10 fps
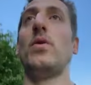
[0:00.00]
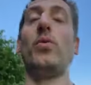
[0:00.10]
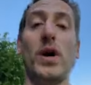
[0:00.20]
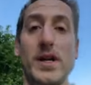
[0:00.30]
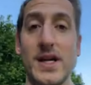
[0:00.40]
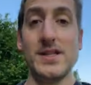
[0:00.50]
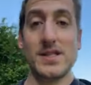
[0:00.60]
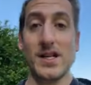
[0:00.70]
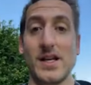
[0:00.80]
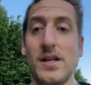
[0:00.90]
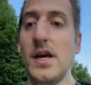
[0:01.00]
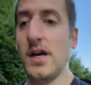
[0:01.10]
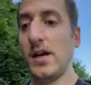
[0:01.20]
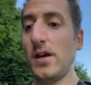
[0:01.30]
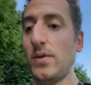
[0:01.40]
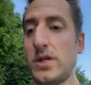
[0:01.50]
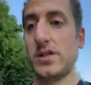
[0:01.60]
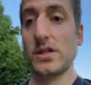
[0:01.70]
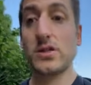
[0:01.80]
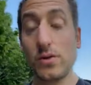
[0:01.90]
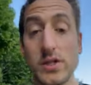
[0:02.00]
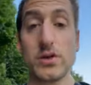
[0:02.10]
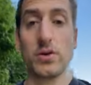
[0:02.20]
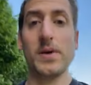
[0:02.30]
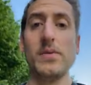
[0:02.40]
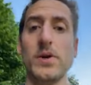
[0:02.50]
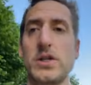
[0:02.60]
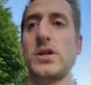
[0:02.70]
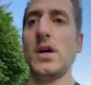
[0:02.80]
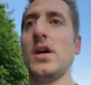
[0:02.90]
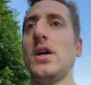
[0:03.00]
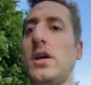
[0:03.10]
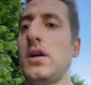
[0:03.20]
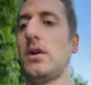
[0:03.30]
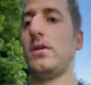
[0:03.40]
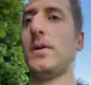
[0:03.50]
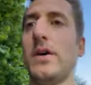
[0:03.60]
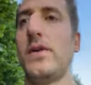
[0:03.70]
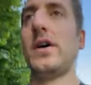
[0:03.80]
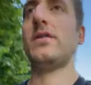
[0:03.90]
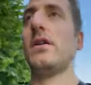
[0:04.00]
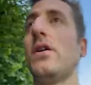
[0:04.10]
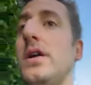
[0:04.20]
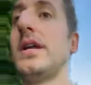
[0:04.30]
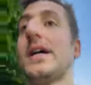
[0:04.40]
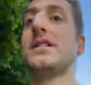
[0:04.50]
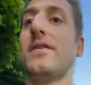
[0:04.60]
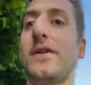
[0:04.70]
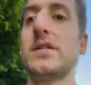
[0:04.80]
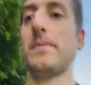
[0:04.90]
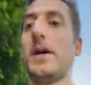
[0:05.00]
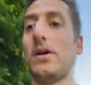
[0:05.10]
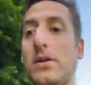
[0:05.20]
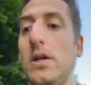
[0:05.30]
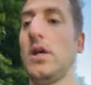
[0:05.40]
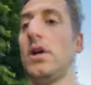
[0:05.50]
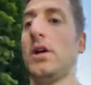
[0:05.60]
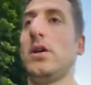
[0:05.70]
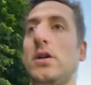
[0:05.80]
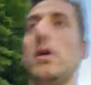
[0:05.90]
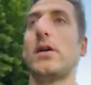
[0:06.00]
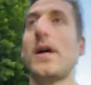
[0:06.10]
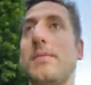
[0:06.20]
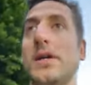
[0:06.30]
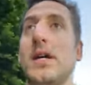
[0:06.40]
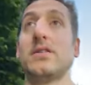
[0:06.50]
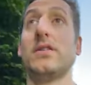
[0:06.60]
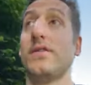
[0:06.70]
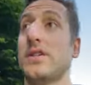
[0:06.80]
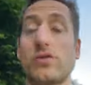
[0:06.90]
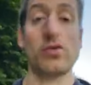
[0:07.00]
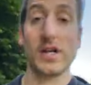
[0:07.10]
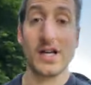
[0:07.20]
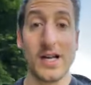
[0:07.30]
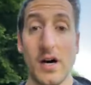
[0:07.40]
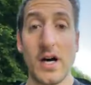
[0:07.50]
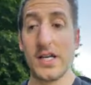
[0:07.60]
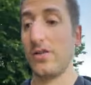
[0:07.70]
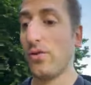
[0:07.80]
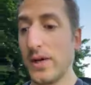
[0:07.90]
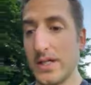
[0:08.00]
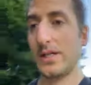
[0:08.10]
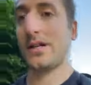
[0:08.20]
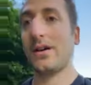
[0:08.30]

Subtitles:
well, one, insulin, which is a storage hormone, which, you know, you might have heard a lot of negative things about, and, you know, it can be negative, it's chronically high and you're always